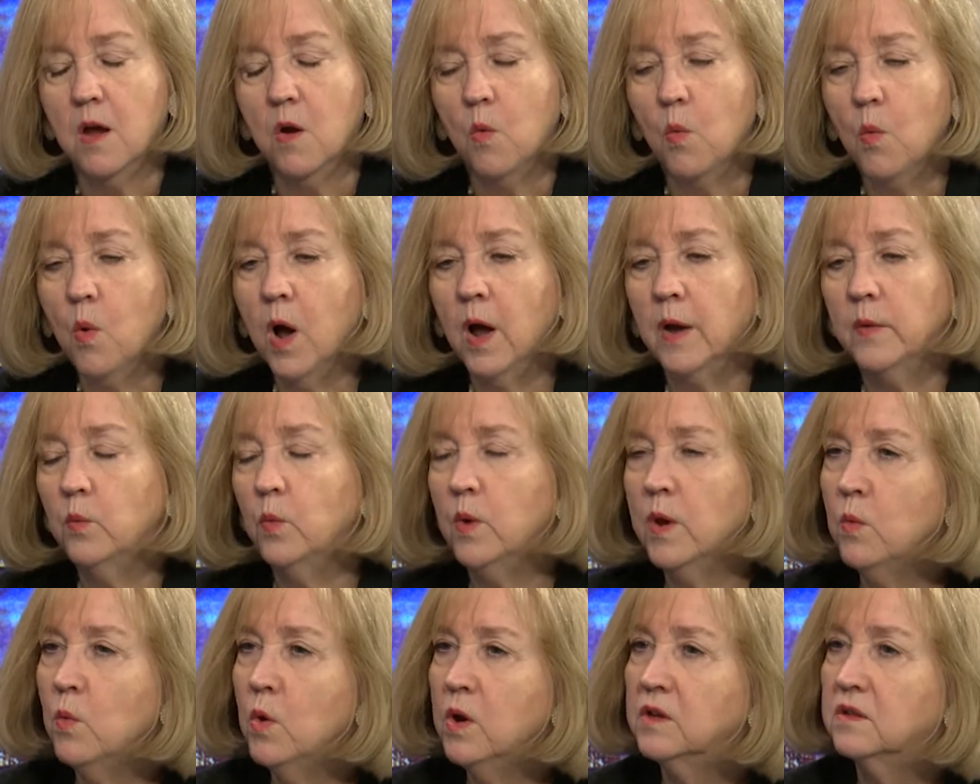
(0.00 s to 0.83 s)
One,
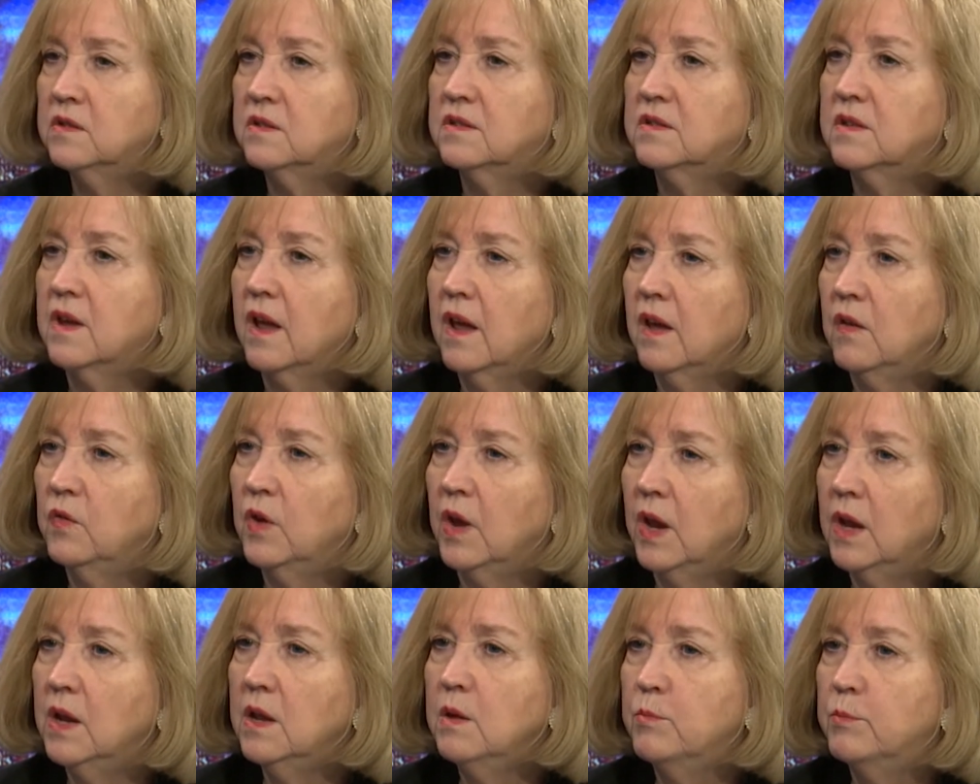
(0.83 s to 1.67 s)
we want to save
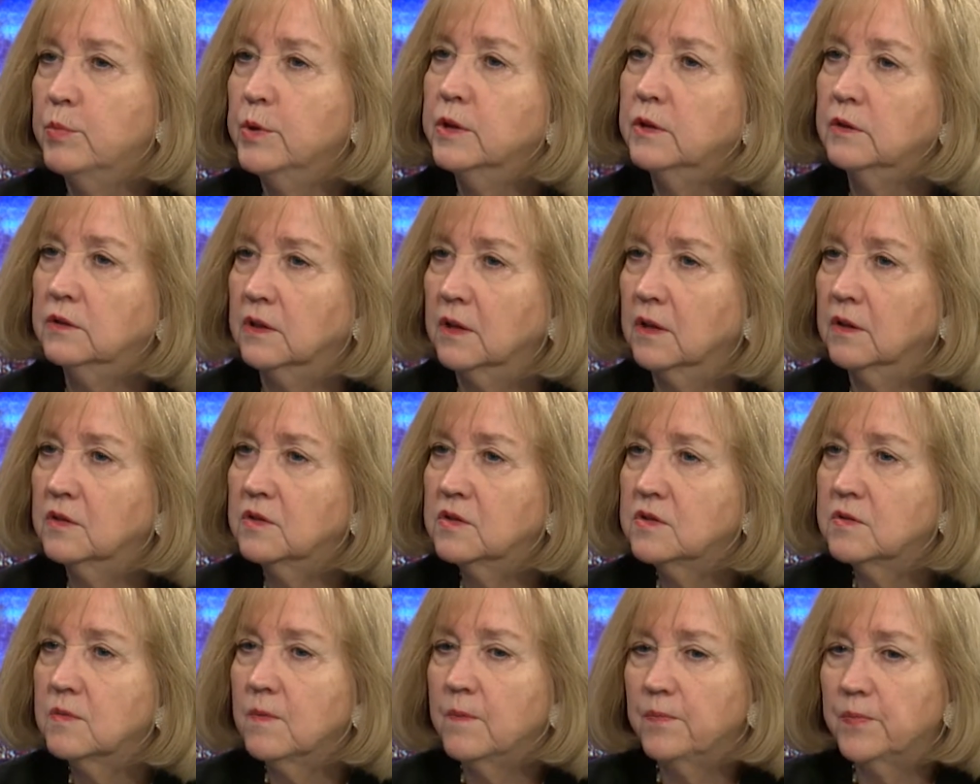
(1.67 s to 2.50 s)
any
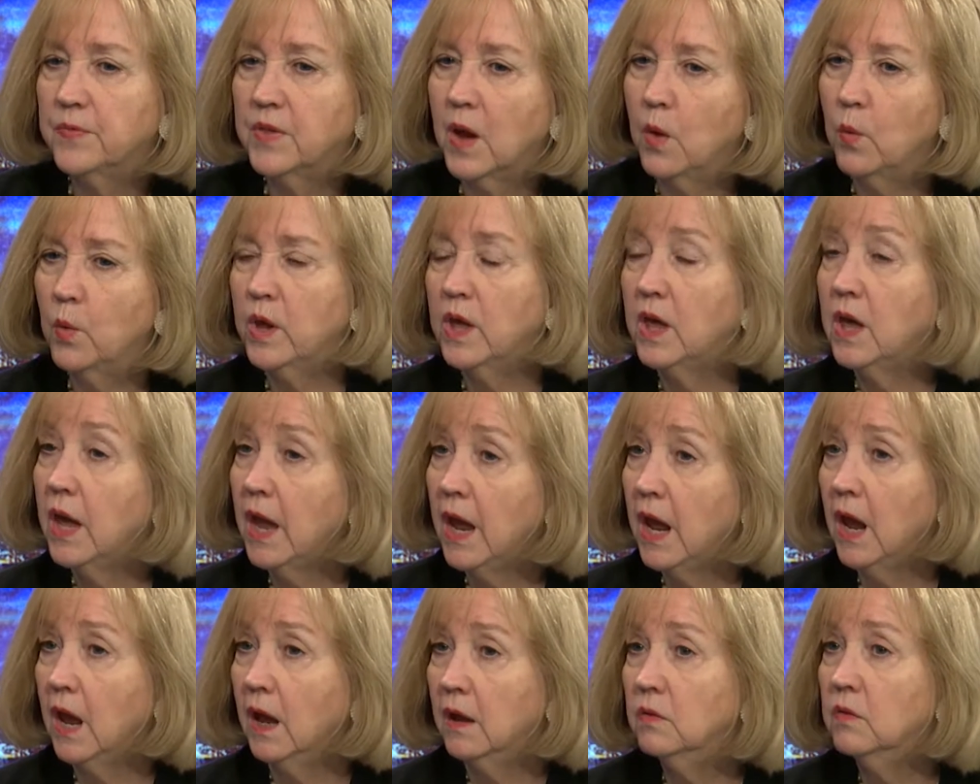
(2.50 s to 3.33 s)
buildings that we
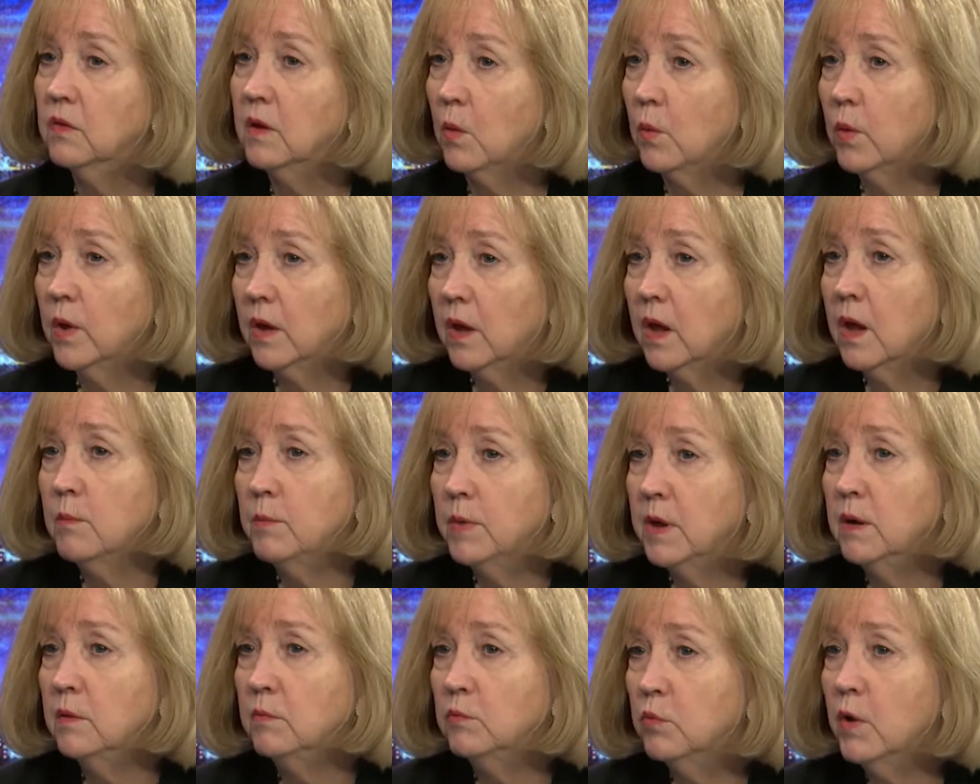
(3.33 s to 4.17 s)
can that can
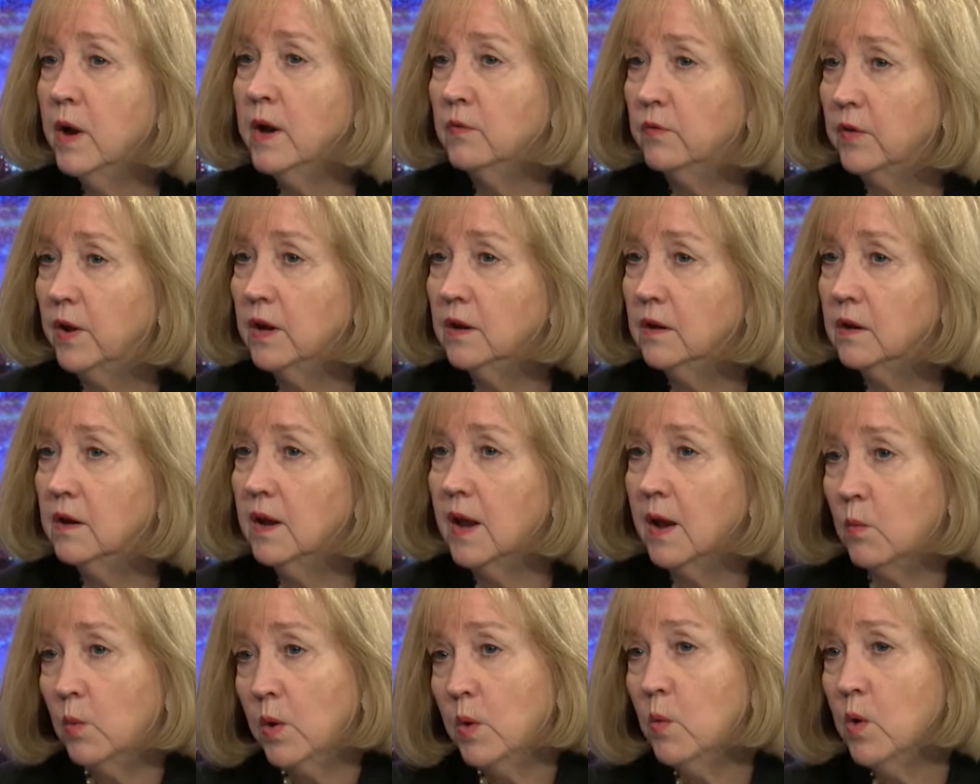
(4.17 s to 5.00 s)
be renovated,
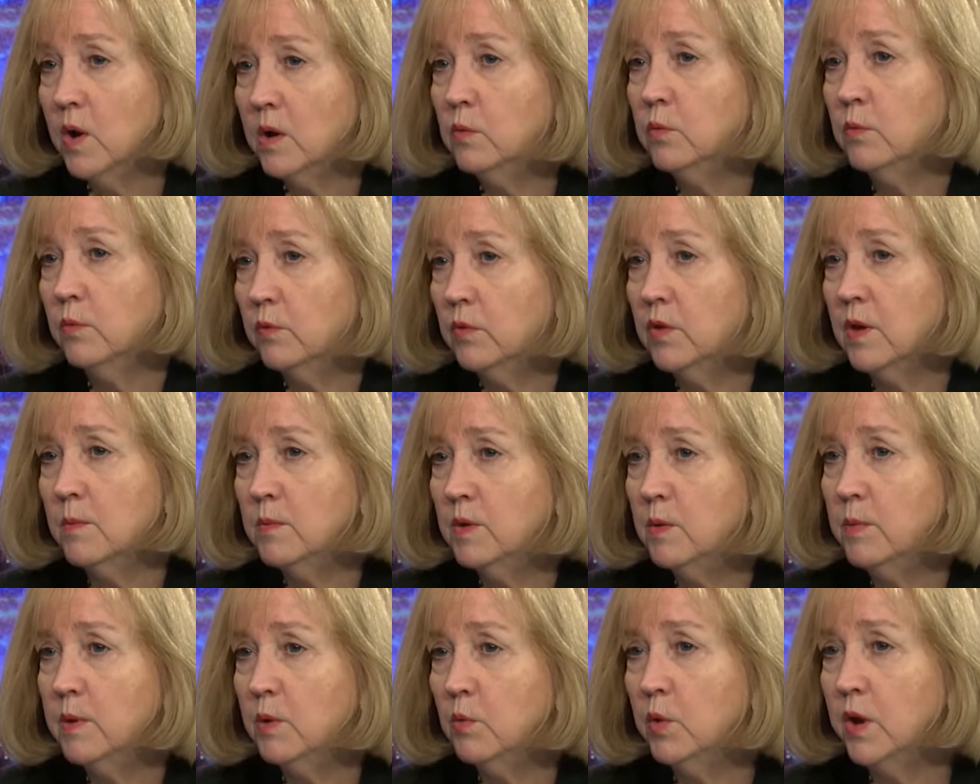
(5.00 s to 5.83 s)
and we want them
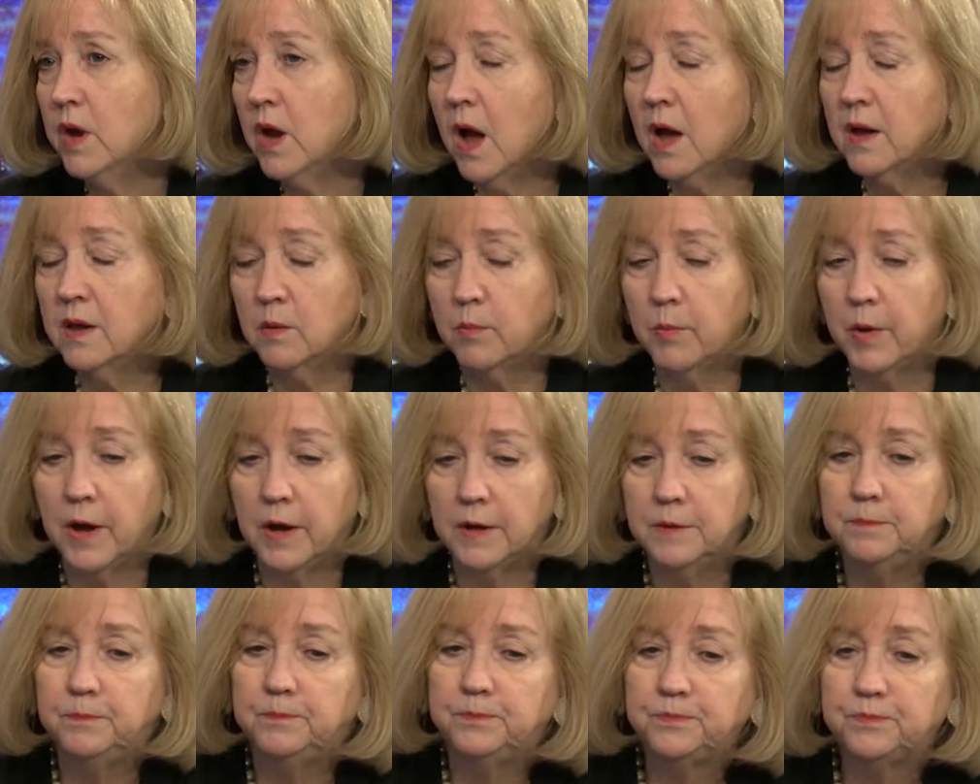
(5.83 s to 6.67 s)
to be
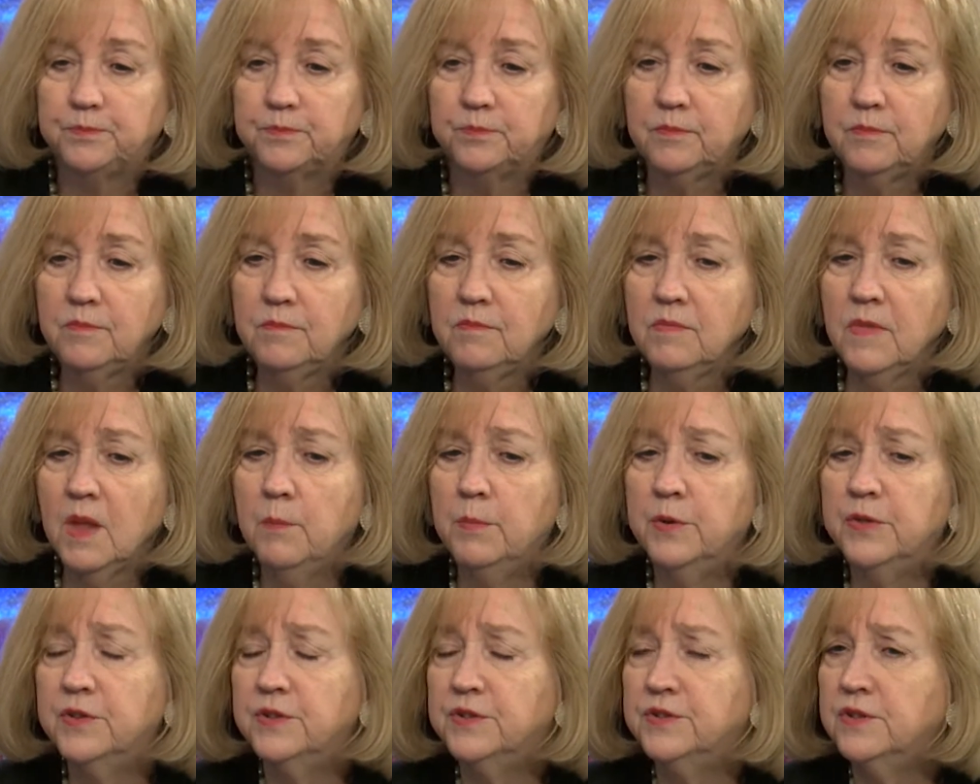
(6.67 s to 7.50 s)
reoccupied.
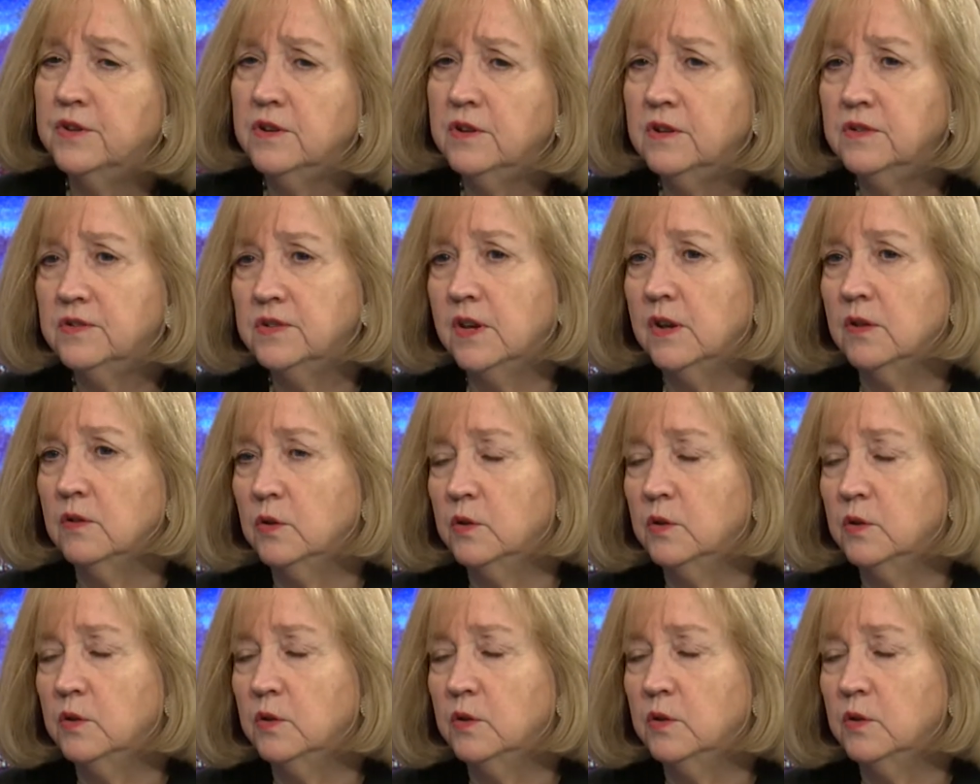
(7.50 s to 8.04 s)
But the city of St.